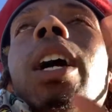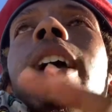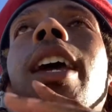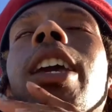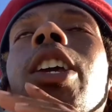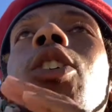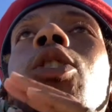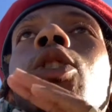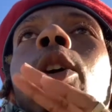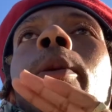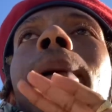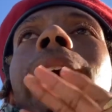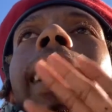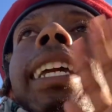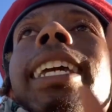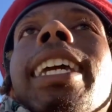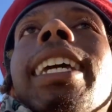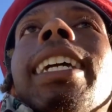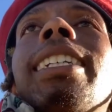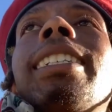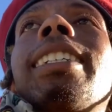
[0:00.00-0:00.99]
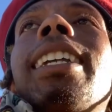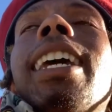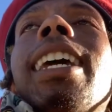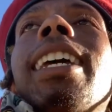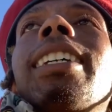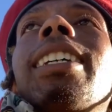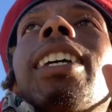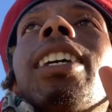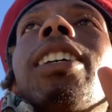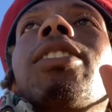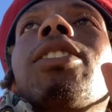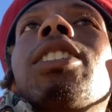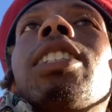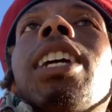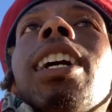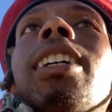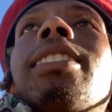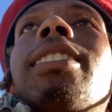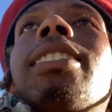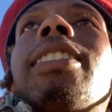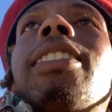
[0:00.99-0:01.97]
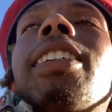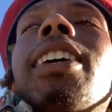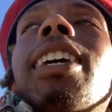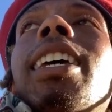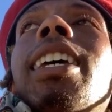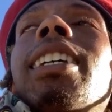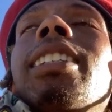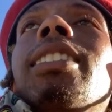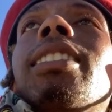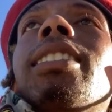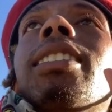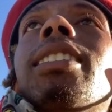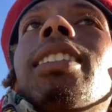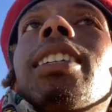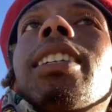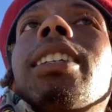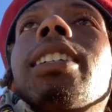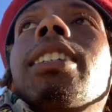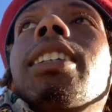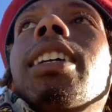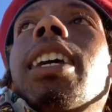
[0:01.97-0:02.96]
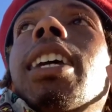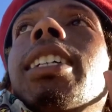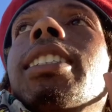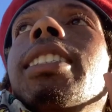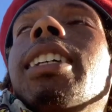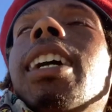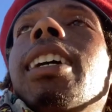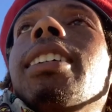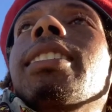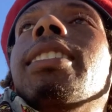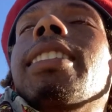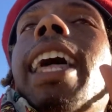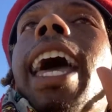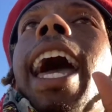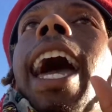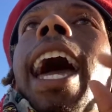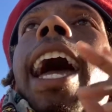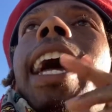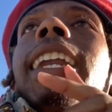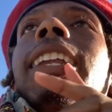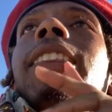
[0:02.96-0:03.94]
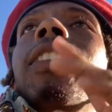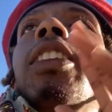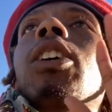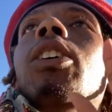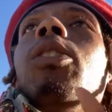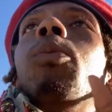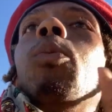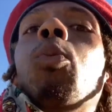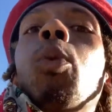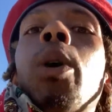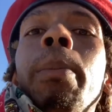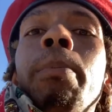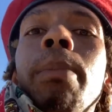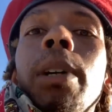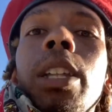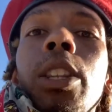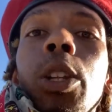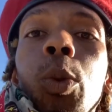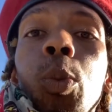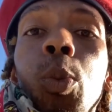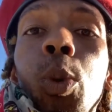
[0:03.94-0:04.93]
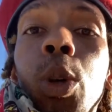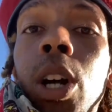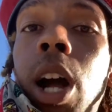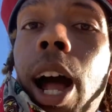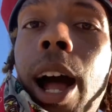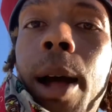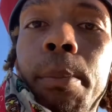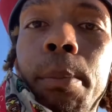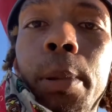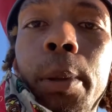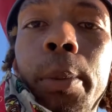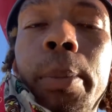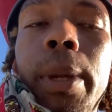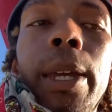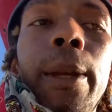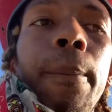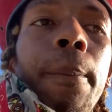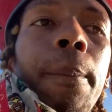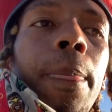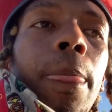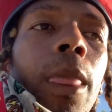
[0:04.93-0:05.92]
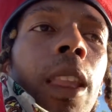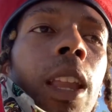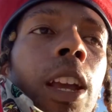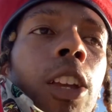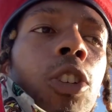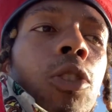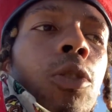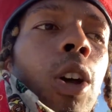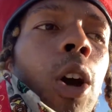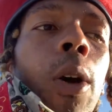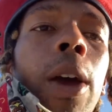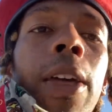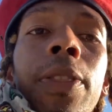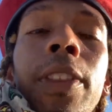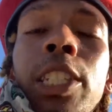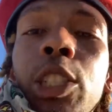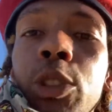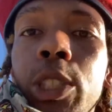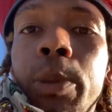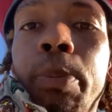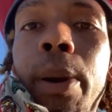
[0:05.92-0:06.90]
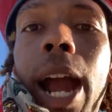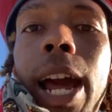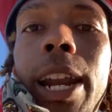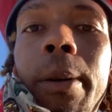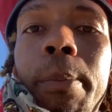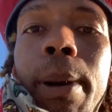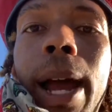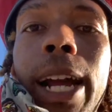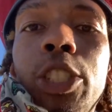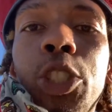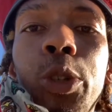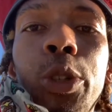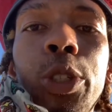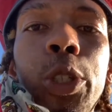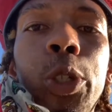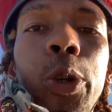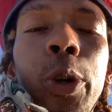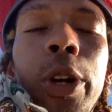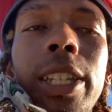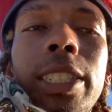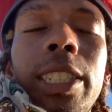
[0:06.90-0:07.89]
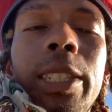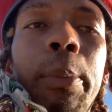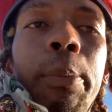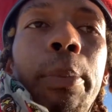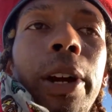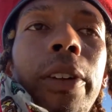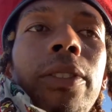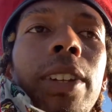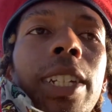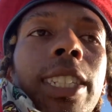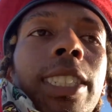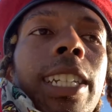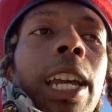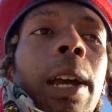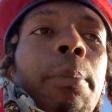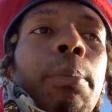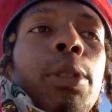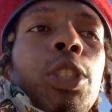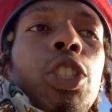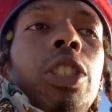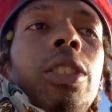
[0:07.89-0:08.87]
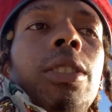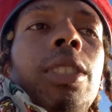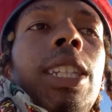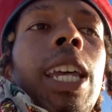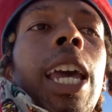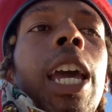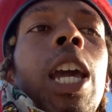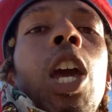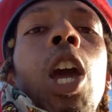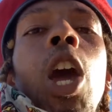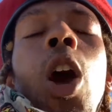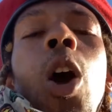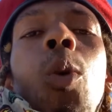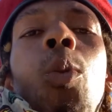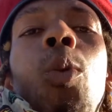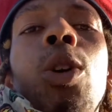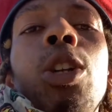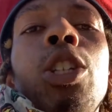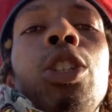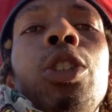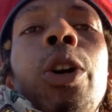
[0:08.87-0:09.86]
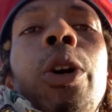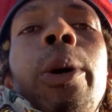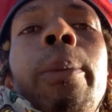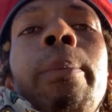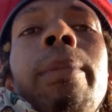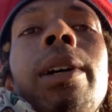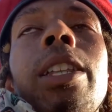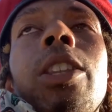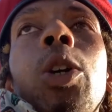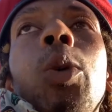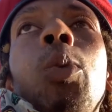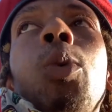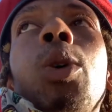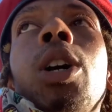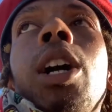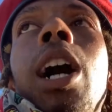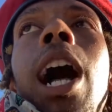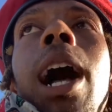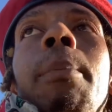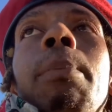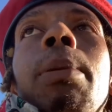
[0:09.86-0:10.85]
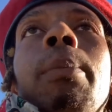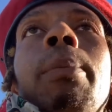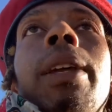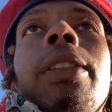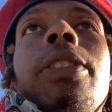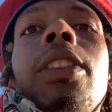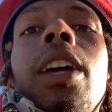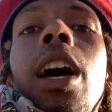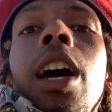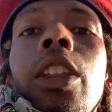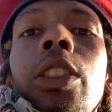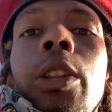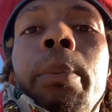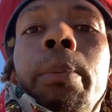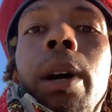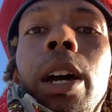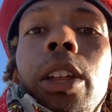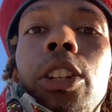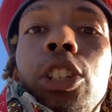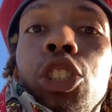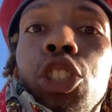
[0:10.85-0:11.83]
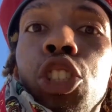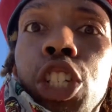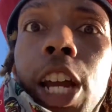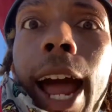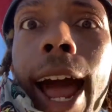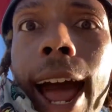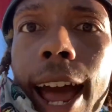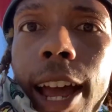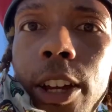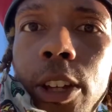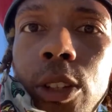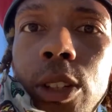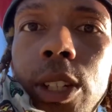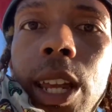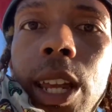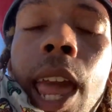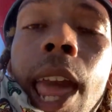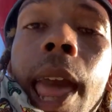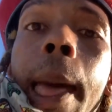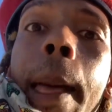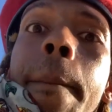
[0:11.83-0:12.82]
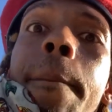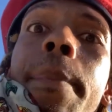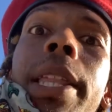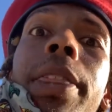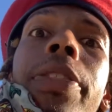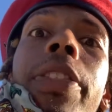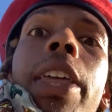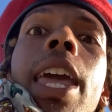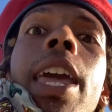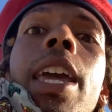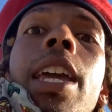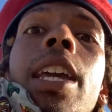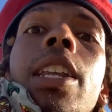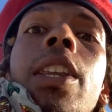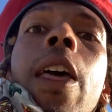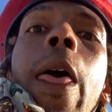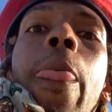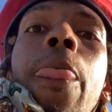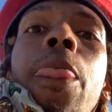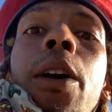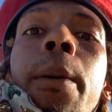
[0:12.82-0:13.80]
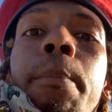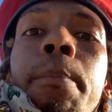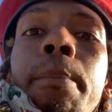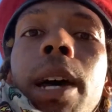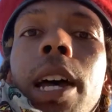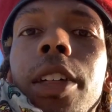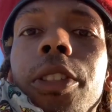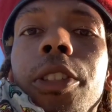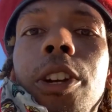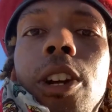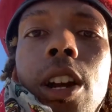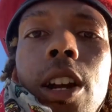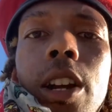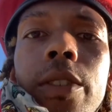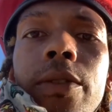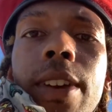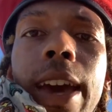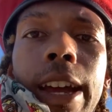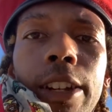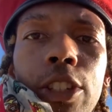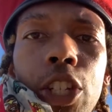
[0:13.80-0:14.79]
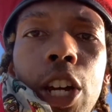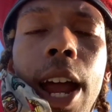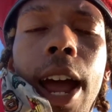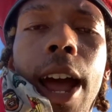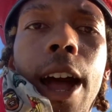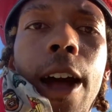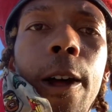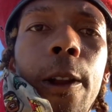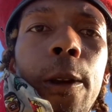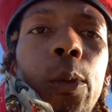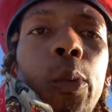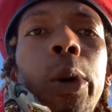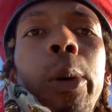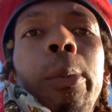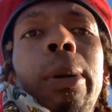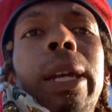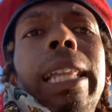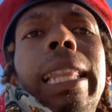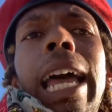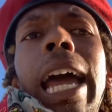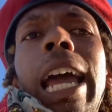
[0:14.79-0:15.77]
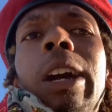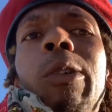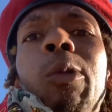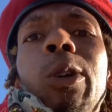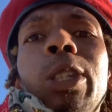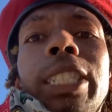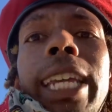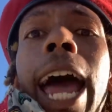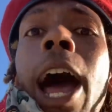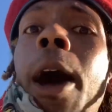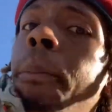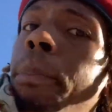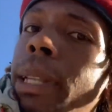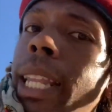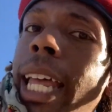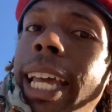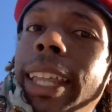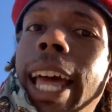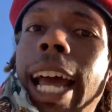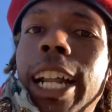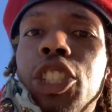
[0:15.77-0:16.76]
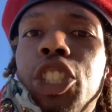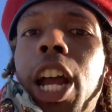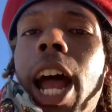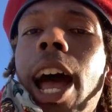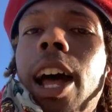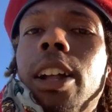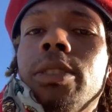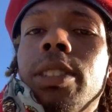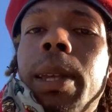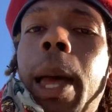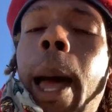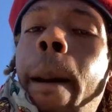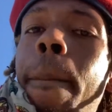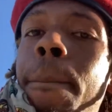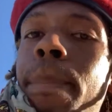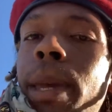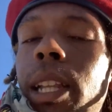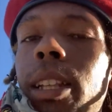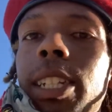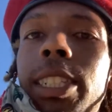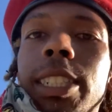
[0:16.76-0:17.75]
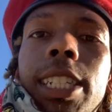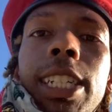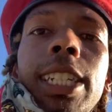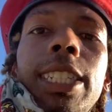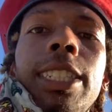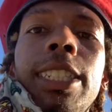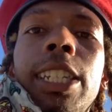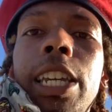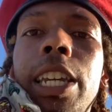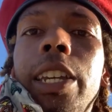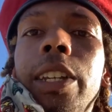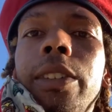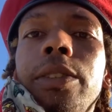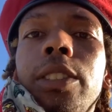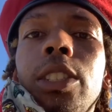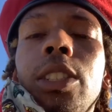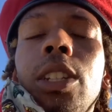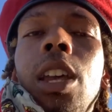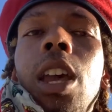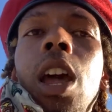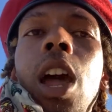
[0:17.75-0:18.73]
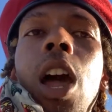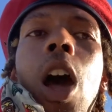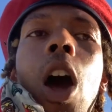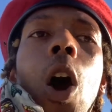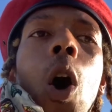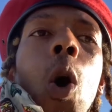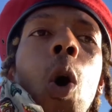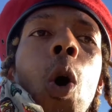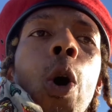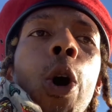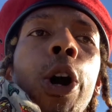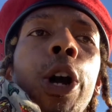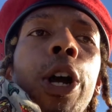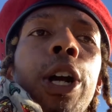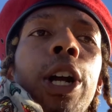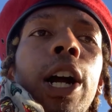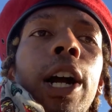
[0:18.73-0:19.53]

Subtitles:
my kid does this and does that, and the one mother compliment, and this was brought up by Joy DeGruy. This is a perfect example. She'll say, well, a mother will compliment the other mother's child, but then the mother of that child will be like, will downplay that child's abilities, gifts, or